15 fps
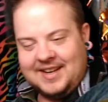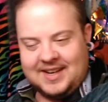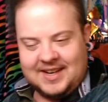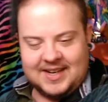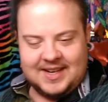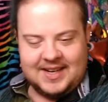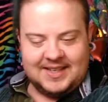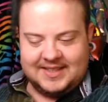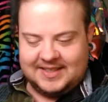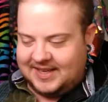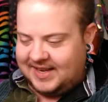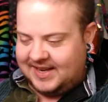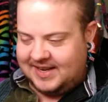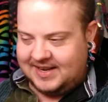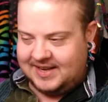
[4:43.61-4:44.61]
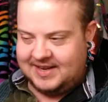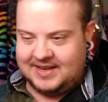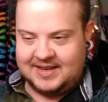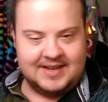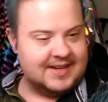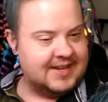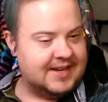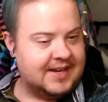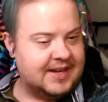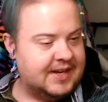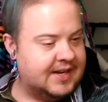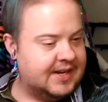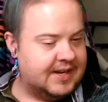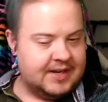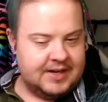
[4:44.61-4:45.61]
got.
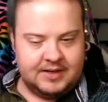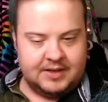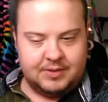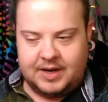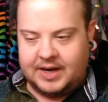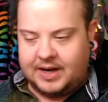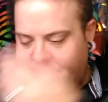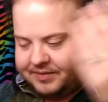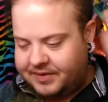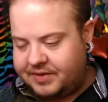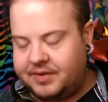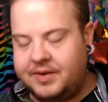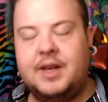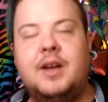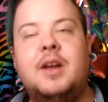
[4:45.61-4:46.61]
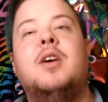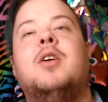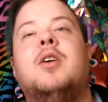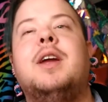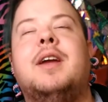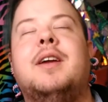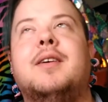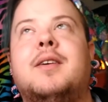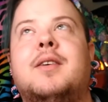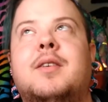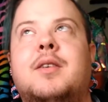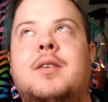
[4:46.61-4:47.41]
Do I have everything? Okay.